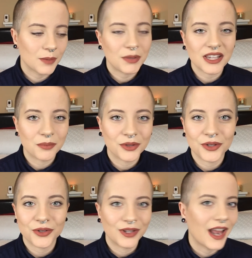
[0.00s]

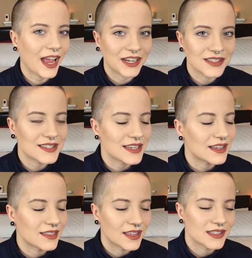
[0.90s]
peekaboo and hide and seek
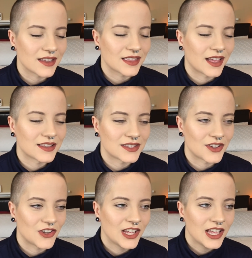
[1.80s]
and things like that. So